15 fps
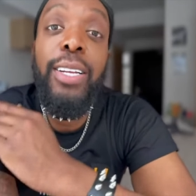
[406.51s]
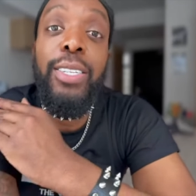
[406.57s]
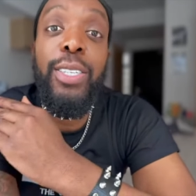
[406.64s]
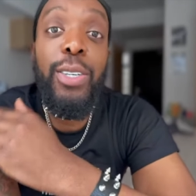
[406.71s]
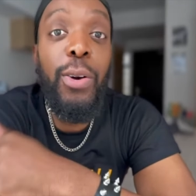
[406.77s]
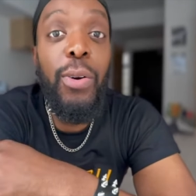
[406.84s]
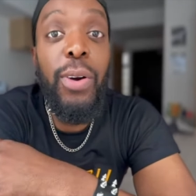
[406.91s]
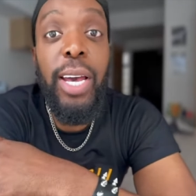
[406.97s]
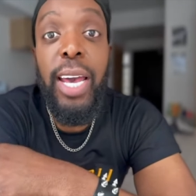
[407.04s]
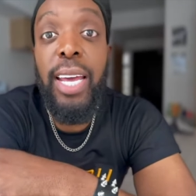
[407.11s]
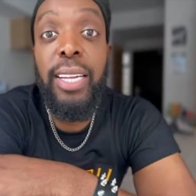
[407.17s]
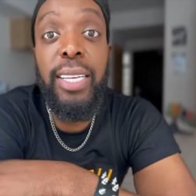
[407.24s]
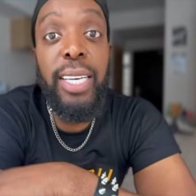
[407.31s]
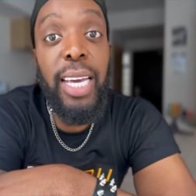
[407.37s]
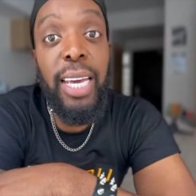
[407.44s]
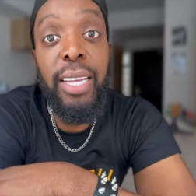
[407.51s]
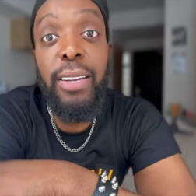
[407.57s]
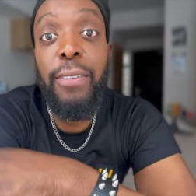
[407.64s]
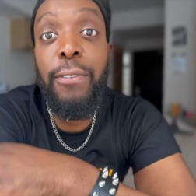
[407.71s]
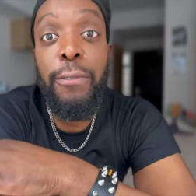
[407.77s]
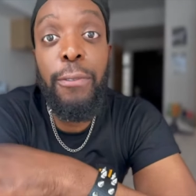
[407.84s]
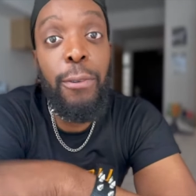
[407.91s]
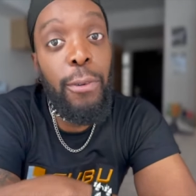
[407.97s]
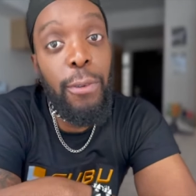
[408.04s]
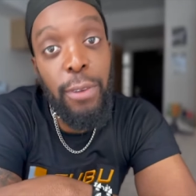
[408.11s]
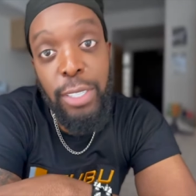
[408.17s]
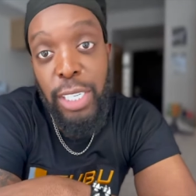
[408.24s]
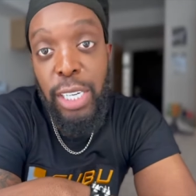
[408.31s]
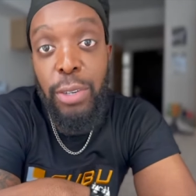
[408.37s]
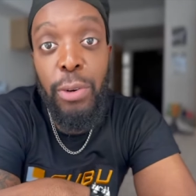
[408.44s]
to go ahead and get
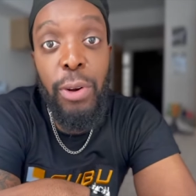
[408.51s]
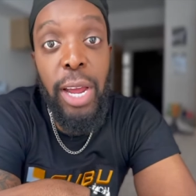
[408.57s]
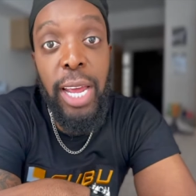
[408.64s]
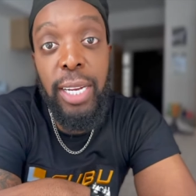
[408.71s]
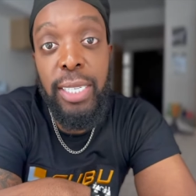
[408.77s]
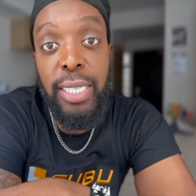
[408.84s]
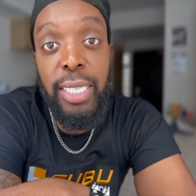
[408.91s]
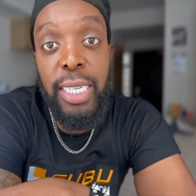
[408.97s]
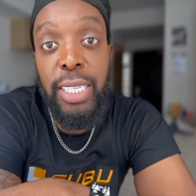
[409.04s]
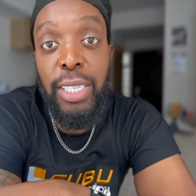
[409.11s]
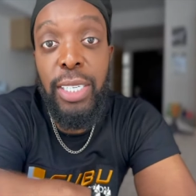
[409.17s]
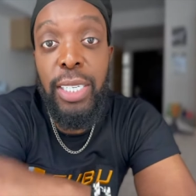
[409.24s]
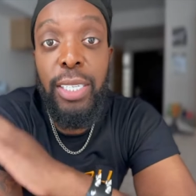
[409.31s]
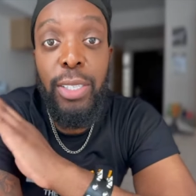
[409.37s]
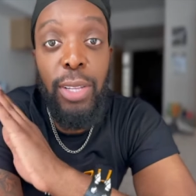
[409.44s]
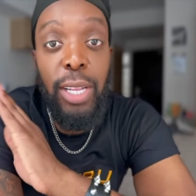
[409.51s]
general anesthesia so